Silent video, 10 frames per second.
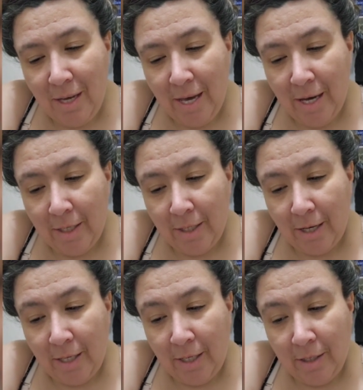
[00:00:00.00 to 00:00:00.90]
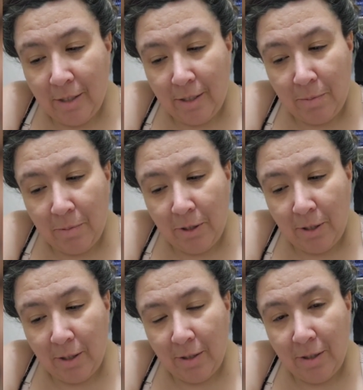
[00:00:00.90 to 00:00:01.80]
And I needed
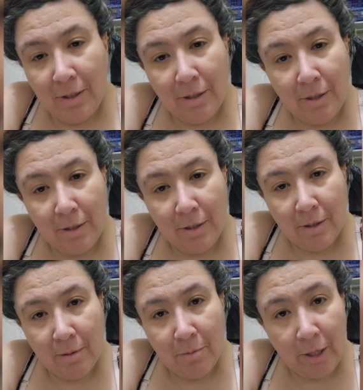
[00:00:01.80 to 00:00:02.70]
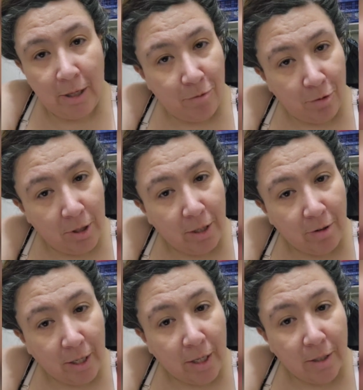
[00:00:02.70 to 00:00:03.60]
something playful
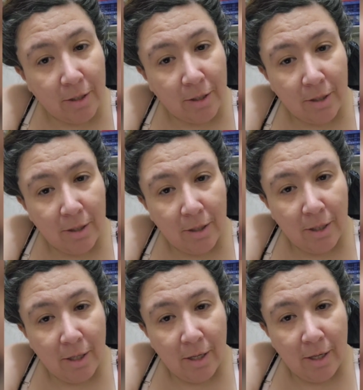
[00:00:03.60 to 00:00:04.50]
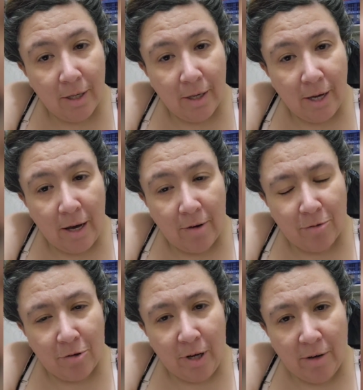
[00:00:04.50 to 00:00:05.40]
like that
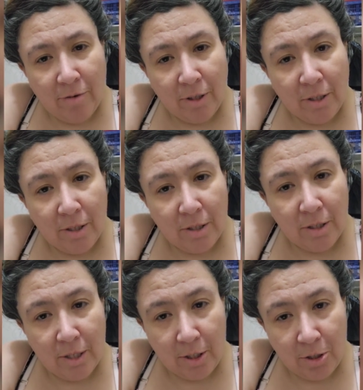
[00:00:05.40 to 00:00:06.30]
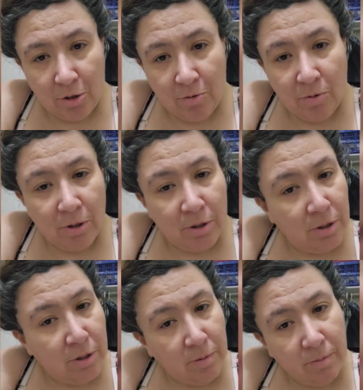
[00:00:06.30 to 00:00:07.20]
after having this discussion
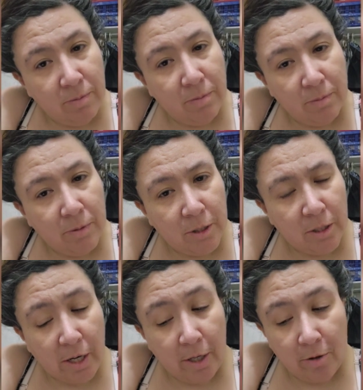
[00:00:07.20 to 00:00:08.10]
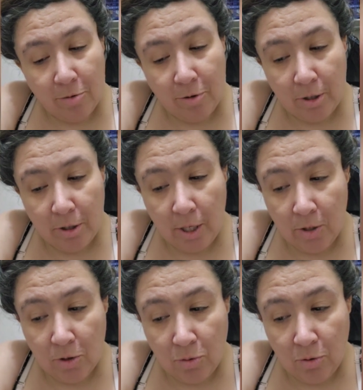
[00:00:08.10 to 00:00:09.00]
with this guy I'd known since
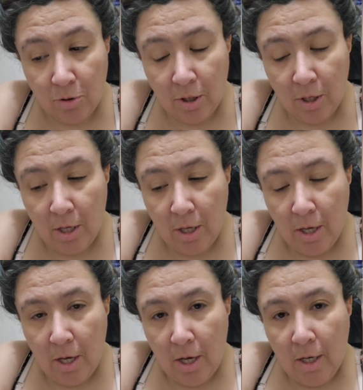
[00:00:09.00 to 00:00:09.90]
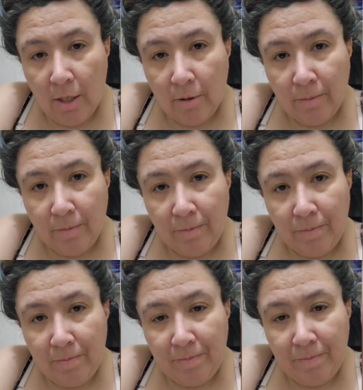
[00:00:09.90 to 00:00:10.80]
high school um,
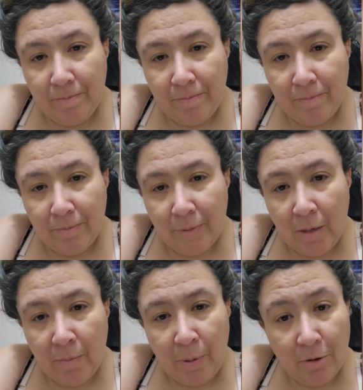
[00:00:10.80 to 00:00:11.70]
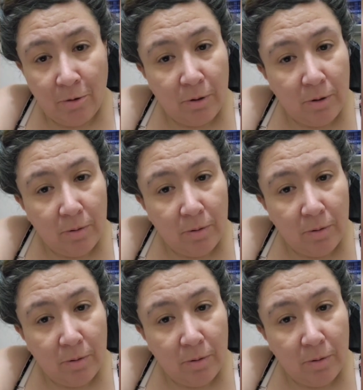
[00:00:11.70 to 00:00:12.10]
about